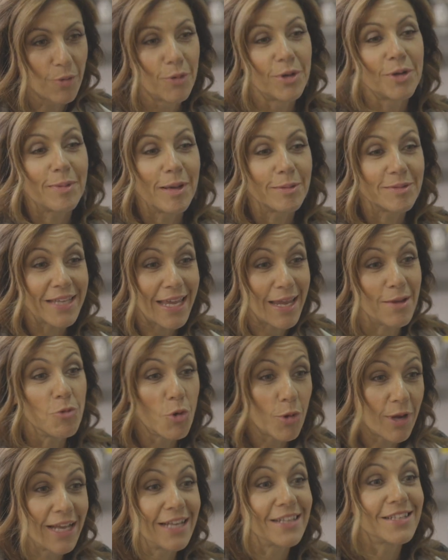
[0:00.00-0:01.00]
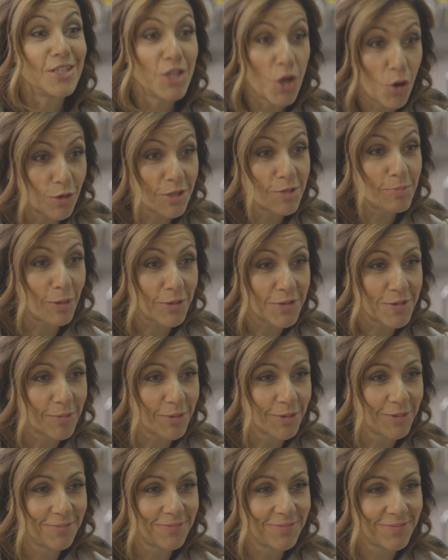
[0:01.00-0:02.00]
I want to be able to keep walking as long as
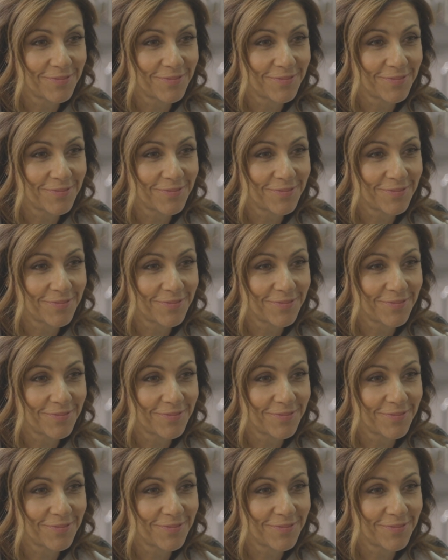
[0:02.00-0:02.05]
possible.